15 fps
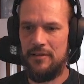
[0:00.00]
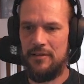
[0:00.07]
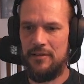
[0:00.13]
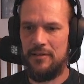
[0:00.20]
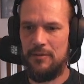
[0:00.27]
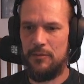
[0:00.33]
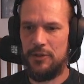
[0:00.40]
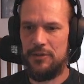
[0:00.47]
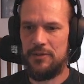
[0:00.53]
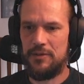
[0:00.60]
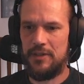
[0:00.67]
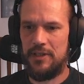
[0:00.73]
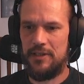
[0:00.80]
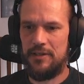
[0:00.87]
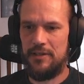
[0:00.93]
I want to
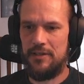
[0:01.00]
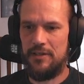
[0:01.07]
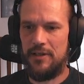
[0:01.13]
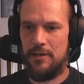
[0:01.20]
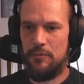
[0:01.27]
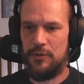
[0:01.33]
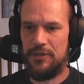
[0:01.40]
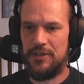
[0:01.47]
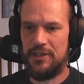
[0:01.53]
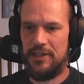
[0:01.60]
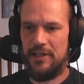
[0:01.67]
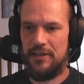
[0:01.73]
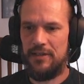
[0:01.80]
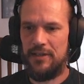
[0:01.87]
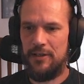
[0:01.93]
get I want the
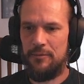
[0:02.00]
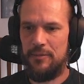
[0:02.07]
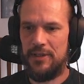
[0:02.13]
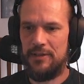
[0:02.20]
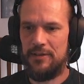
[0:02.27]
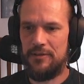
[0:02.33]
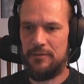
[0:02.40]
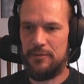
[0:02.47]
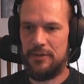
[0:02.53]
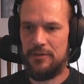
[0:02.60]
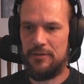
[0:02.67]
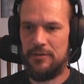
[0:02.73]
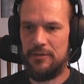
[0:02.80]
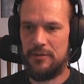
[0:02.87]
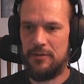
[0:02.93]
getDown method to
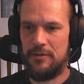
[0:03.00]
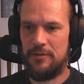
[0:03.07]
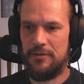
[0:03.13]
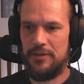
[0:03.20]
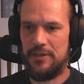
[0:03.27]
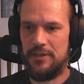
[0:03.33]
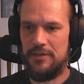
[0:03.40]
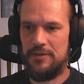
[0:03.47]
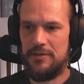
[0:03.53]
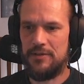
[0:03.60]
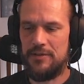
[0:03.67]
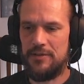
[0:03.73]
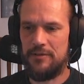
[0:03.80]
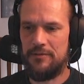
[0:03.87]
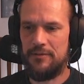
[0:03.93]
return the current
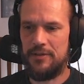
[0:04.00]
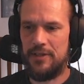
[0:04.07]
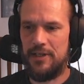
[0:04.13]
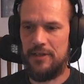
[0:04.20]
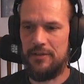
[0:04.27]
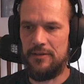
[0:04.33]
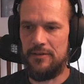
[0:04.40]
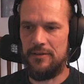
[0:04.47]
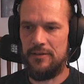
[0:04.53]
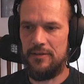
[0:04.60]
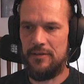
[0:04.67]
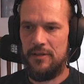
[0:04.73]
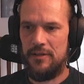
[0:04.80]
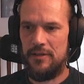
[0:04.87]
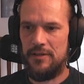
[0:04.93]
instance of tile.
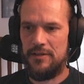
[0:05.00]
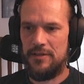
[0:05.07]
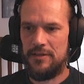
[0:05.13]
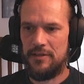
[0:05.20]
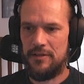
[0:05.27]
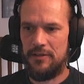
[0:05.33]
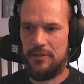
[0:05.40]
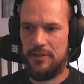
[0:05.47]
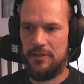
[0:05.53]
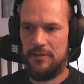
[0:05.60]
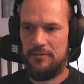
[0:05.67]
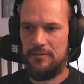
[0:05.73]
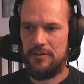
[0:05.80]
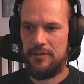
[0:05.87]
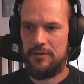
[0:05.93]
Is this code
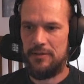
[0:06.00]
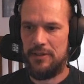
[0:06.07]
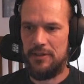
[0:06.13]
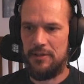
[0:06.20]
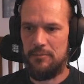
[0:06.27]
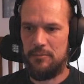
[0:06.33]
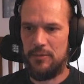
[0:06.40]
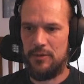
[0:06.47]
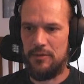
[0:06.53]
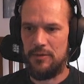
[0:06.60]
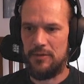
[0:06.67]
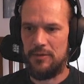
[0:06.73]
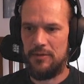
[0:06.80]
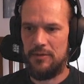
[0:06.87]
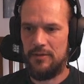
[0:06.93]
enough or do I need more?
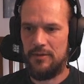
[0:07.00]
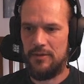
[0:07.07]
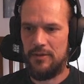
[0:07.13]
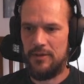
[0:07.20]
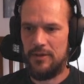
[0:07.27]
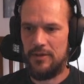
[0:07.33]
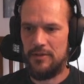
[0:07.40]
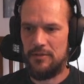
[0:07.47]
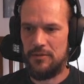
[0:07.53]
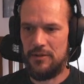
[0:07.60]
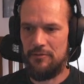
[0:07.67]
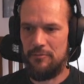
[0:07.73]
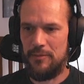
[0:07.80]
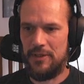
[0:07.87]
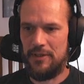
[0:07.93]
I should have
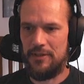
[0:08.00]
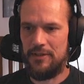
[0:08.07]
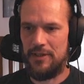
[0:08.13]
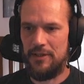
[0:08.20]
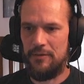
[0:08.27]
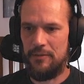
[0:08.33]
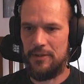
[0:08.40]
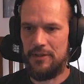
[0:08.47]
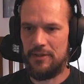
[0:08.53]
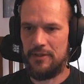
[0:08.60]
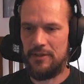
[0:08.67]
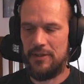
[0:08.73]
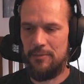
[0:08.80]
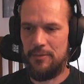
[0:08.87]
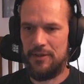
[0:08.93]
made tile with a
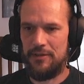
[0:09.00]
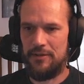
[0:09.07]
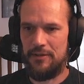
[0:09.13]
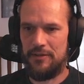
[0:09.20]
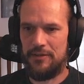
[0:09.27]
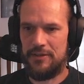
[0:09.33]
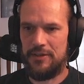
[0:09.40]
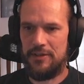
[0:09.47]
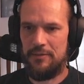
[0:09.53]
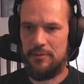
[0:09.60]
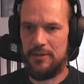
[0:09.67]
capital T, but